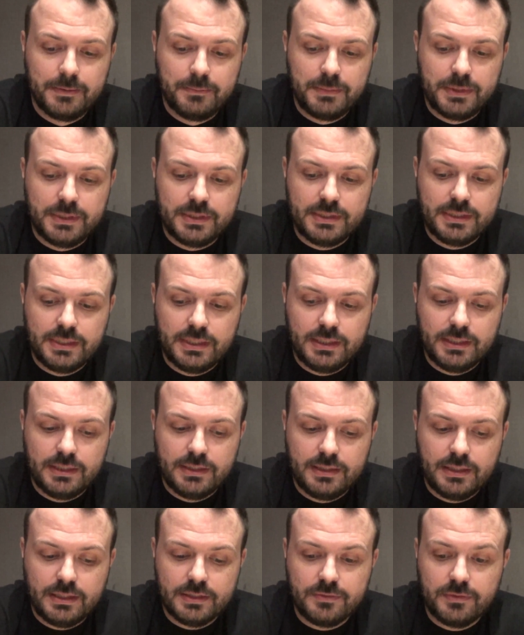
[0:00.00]
But
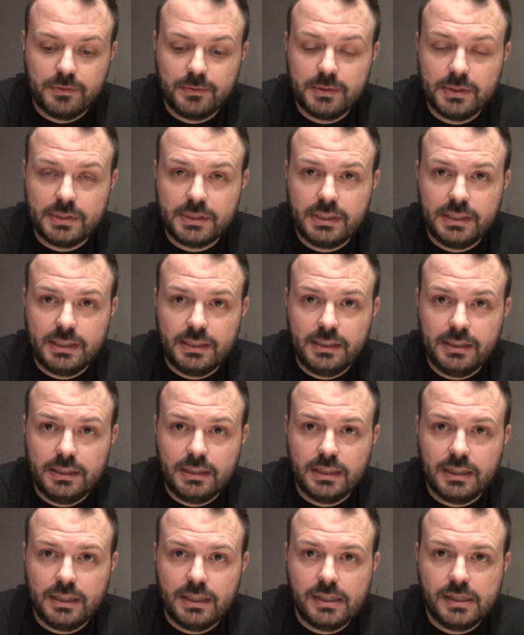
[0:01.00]
thanks for
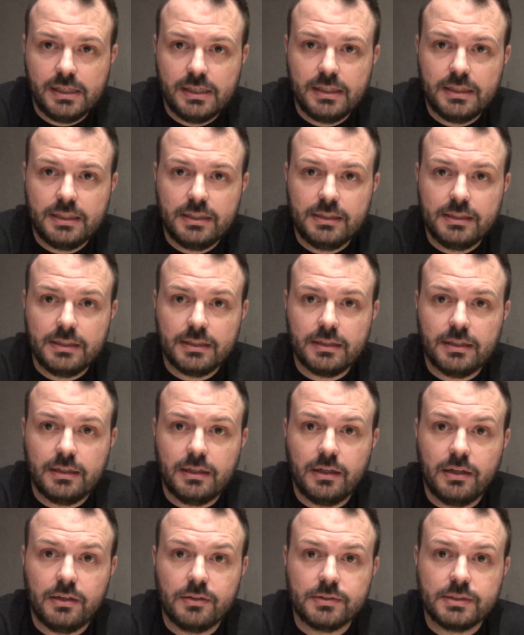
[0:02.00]
watching, and
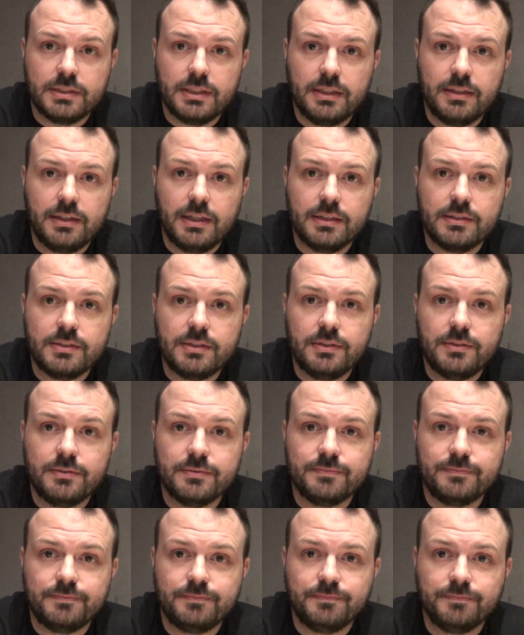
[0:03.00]
I'll see you again
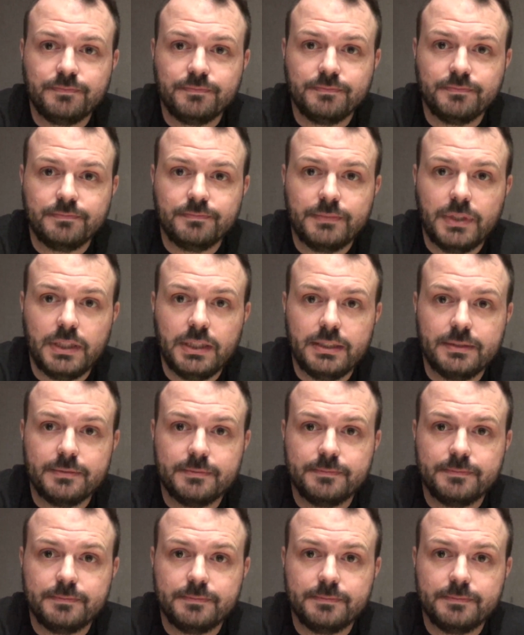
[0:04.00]
soon. Bye.